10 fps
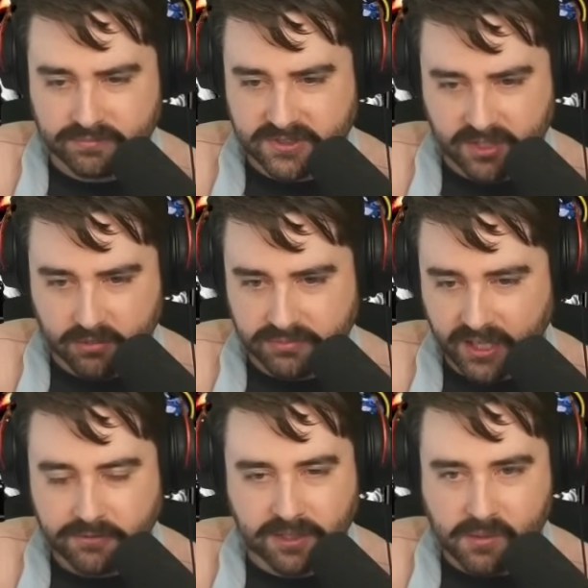So
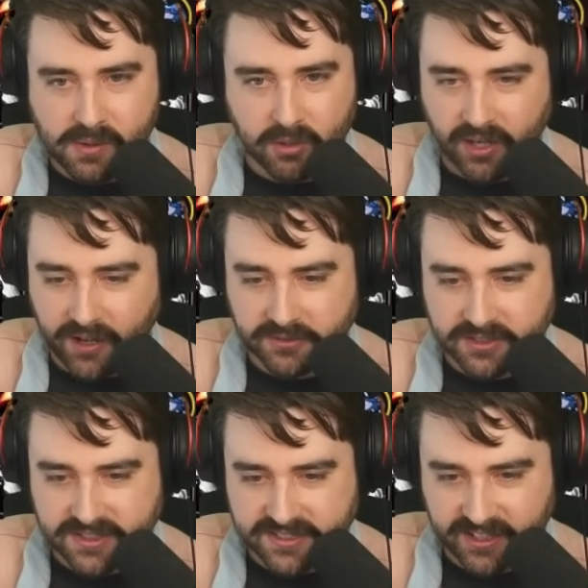thankfully, we won't have to
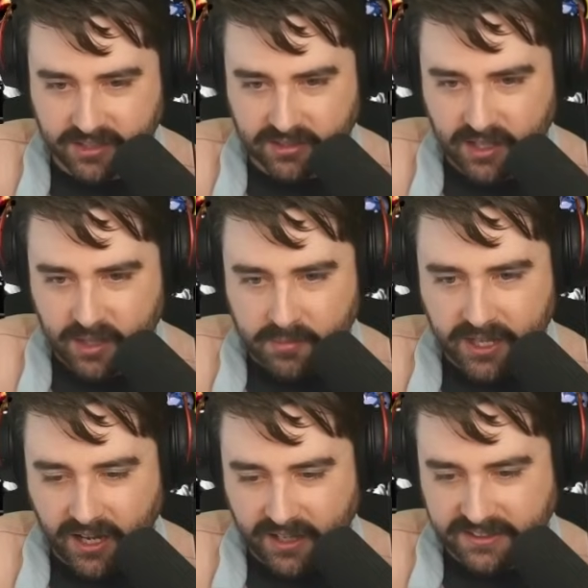use this talent. But
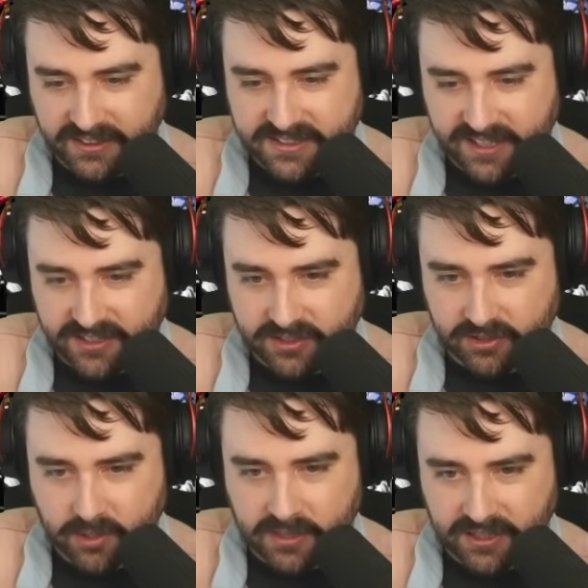yeah, I think these talents are a
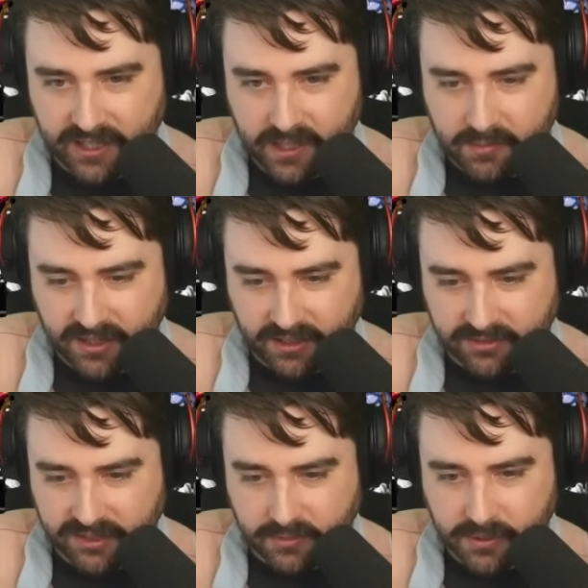little bit lame, and I don't
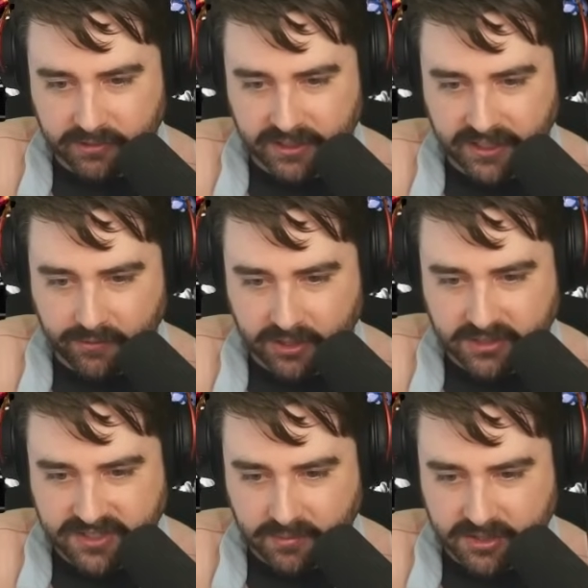think we really ever
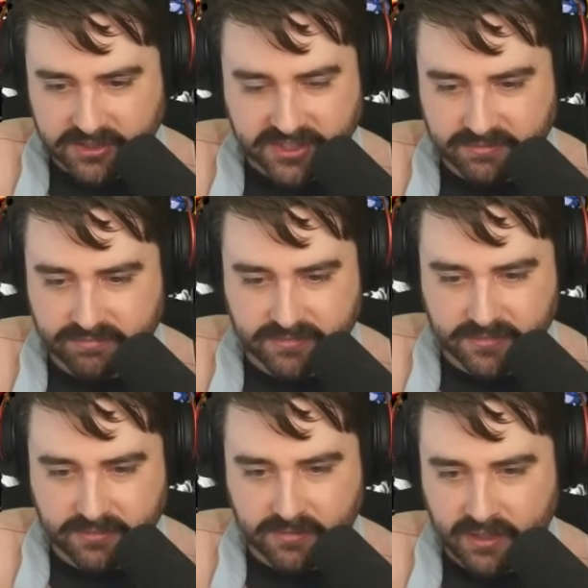use them.
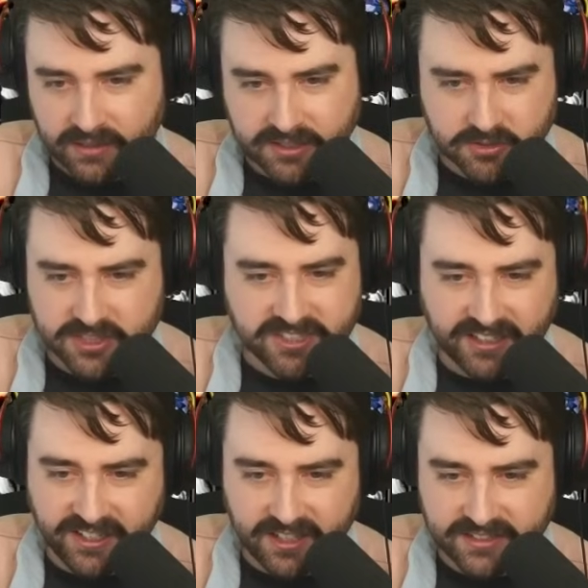these are just dead
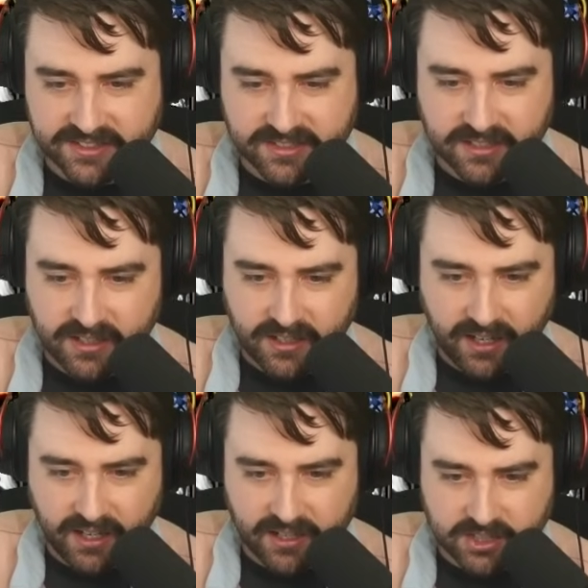talents
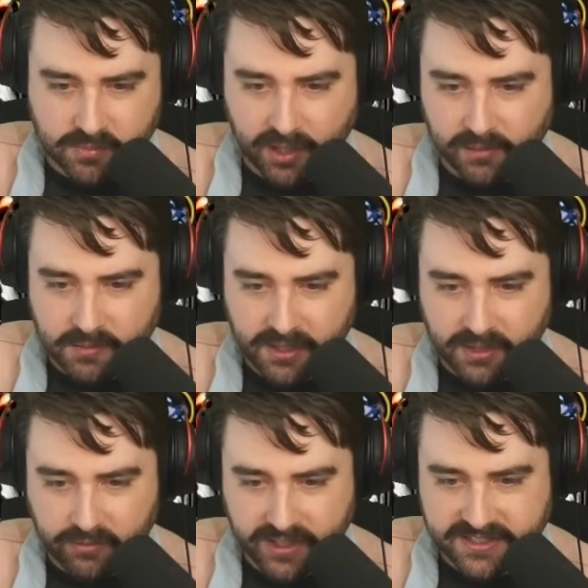and should probably be
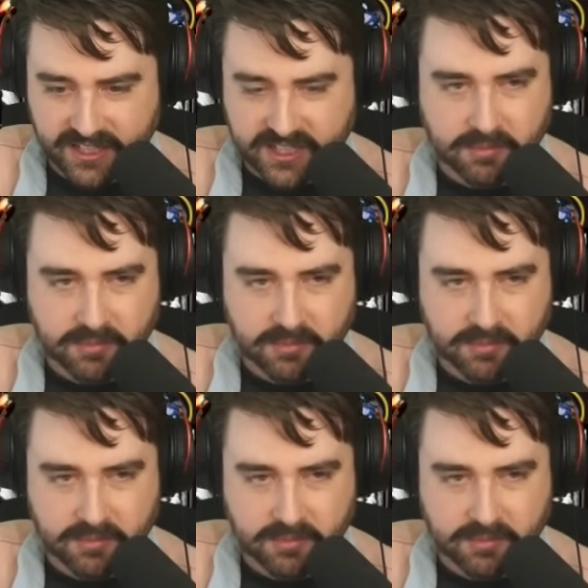reassessed.